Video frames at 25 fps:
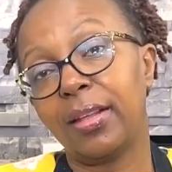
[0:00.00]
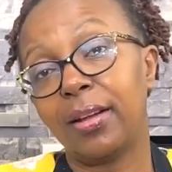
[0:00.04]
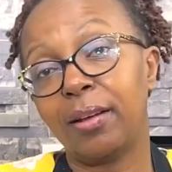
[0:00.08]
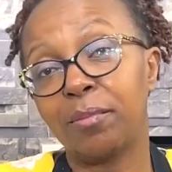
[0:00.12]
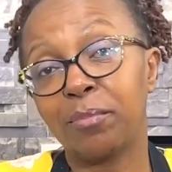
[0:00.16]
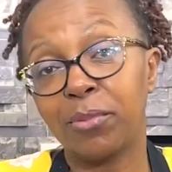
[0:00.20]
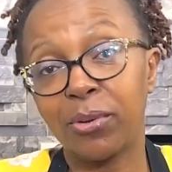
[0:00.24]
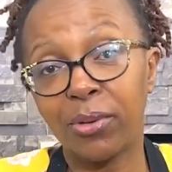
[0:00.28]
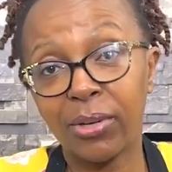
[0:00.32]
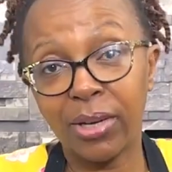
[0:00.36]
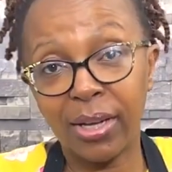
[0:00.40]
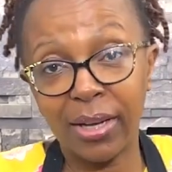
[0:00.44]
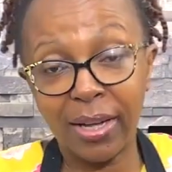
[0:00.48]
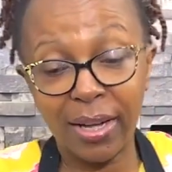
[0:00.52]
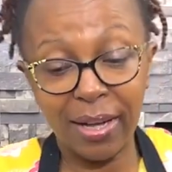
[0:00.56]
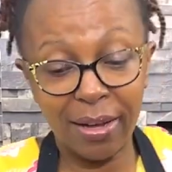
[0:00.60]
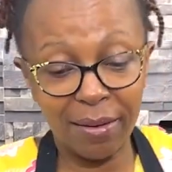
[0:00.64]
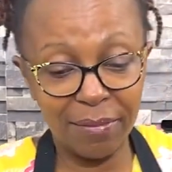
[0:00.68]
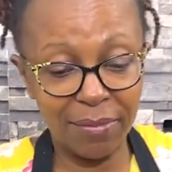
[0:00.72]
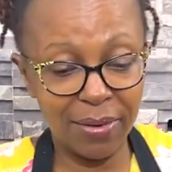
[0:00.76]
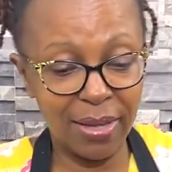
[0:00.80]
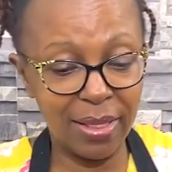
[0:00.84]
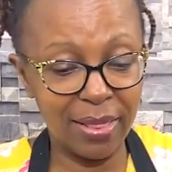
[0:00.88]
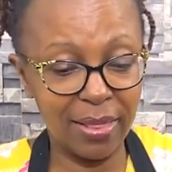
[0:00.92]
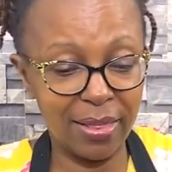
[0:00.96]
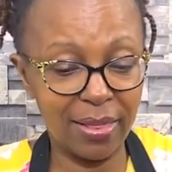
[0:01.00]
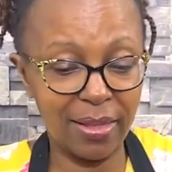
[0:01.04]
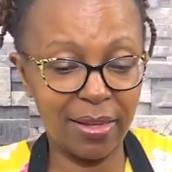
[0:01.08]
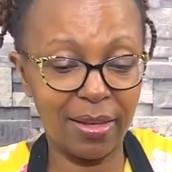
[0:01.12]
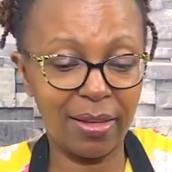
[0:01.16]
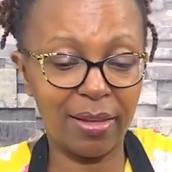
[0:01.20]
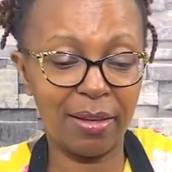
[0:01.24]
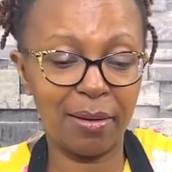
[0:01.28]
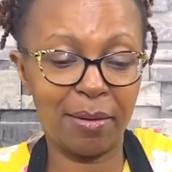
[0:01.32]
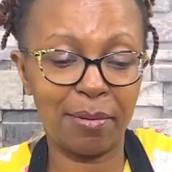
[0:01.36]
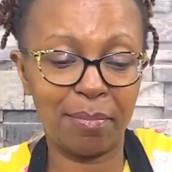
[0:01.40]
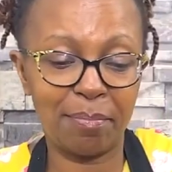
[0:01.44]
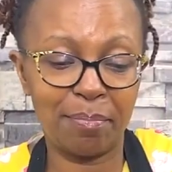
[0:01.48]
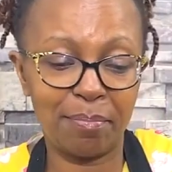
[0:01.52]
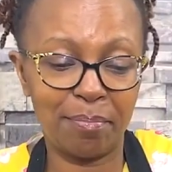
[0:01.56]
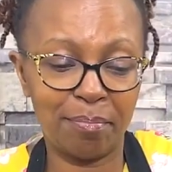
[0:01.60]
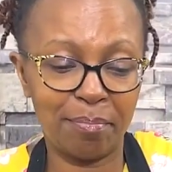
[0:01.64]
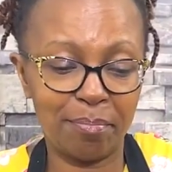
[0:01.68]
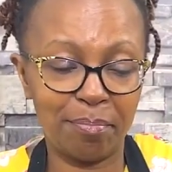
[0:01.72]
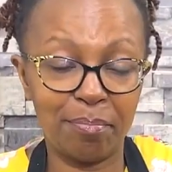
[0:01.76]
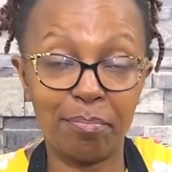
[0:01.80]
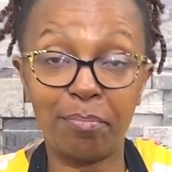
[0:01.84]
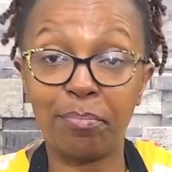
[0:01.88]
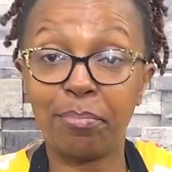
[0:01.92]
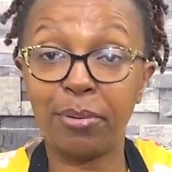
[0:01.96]
I'm gonna cover the
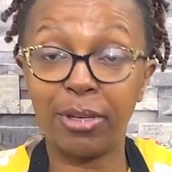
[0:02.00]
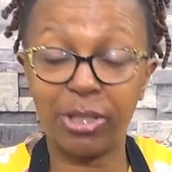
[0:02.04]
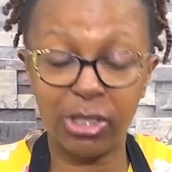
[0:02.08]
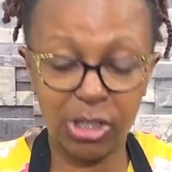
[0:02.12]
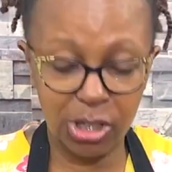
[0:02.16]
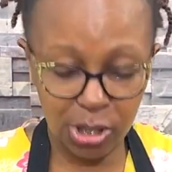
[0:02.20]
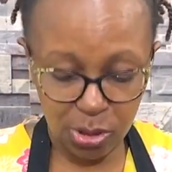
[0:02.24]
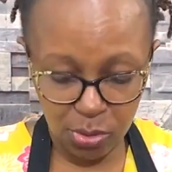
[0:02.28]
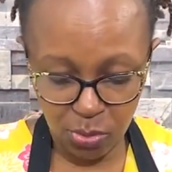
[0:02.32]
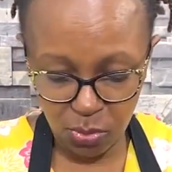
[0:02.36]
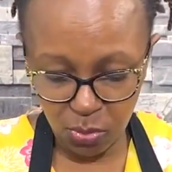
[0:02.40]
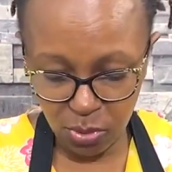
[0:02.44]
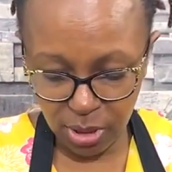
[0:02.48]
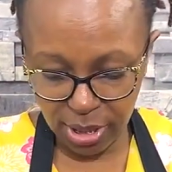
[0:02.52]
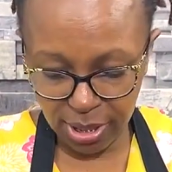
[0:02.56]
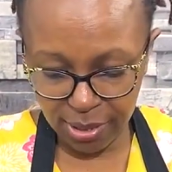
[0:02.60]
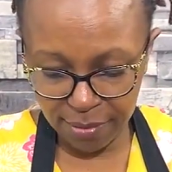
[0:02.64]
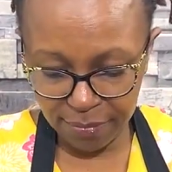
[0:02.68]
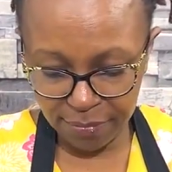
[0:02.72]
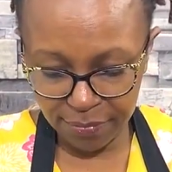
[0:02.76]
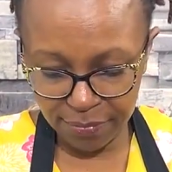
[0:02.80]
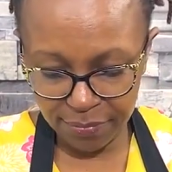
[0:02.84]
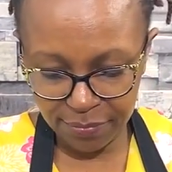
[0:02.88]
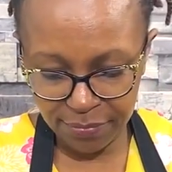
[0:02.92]
pressure cooker.